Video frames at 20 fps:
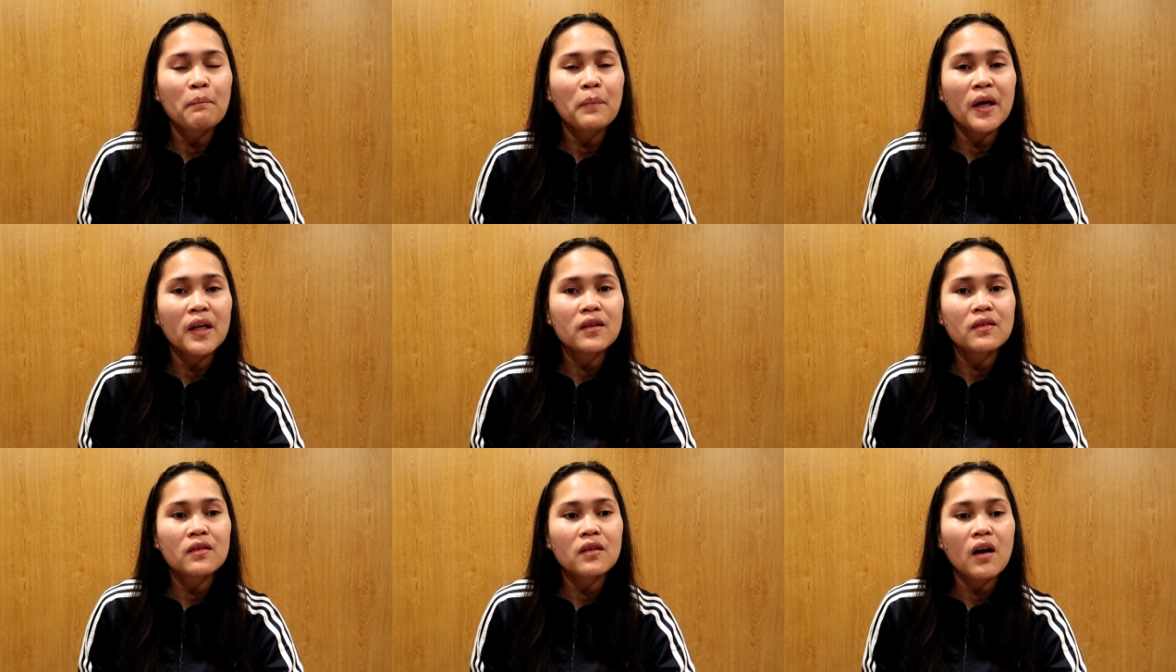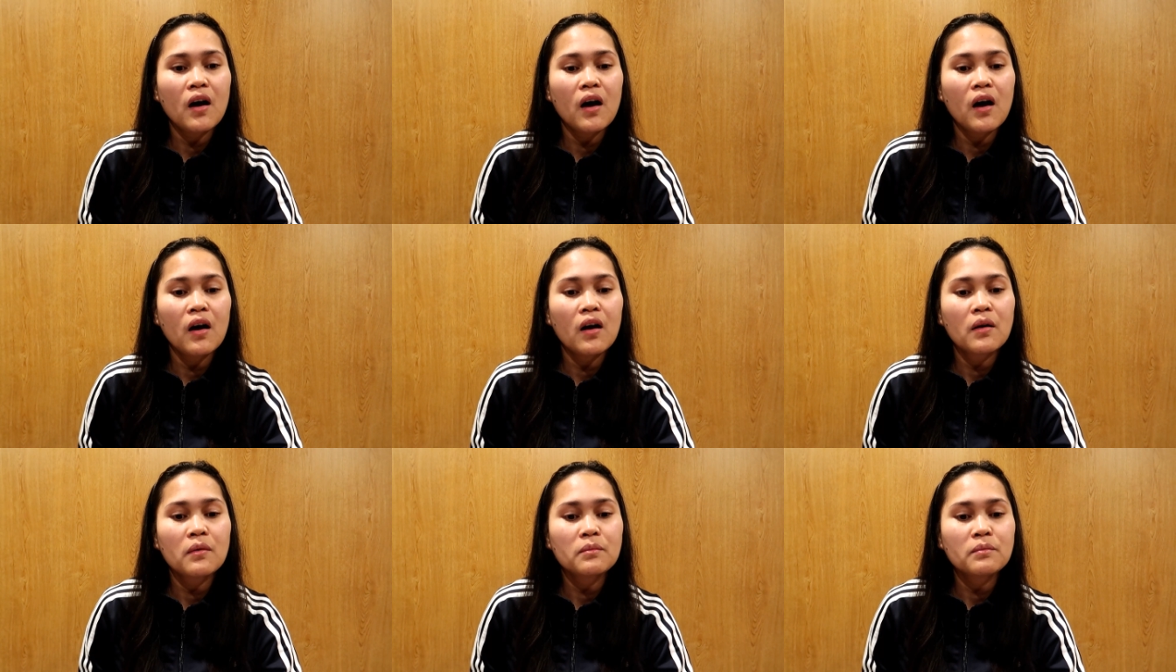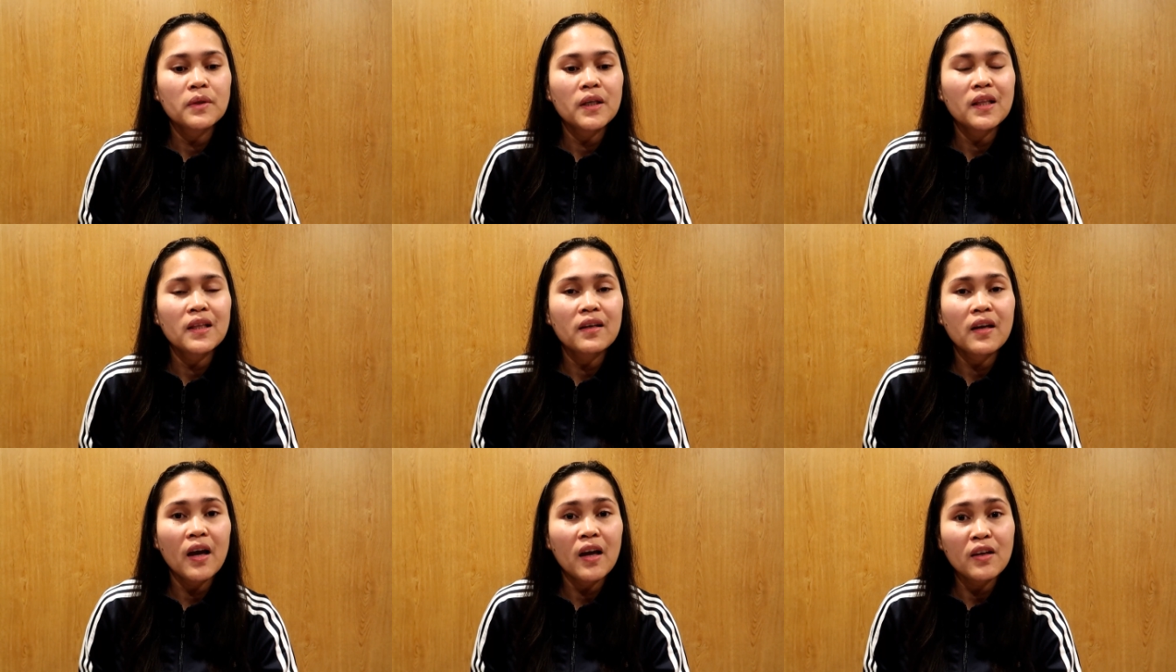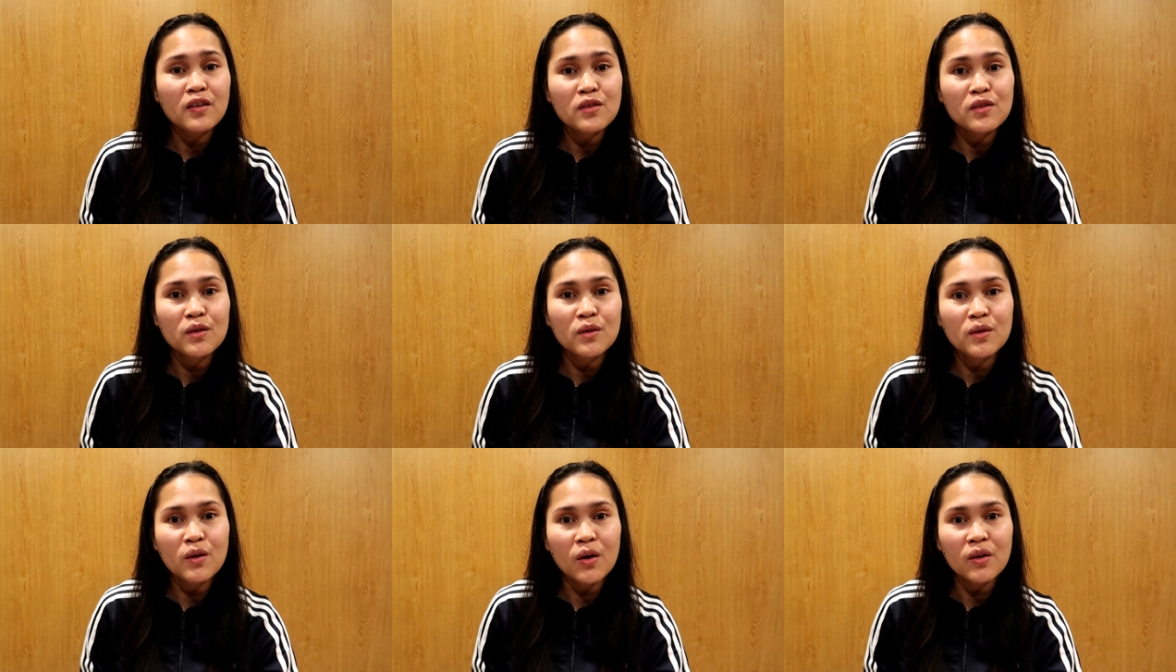But in case
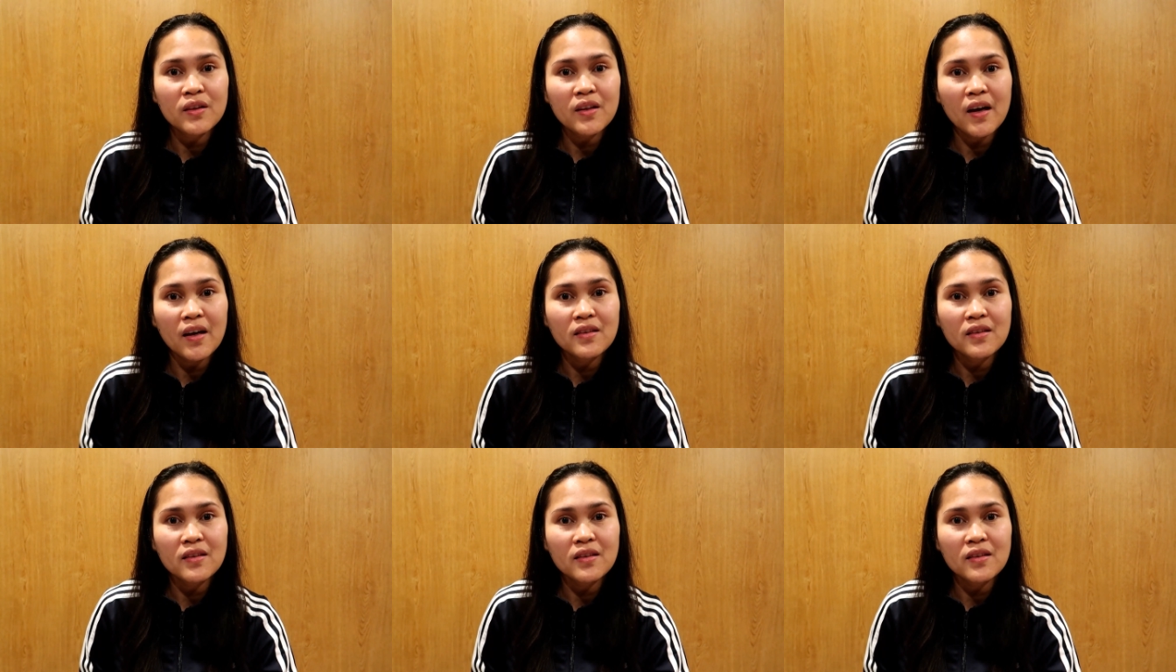you don't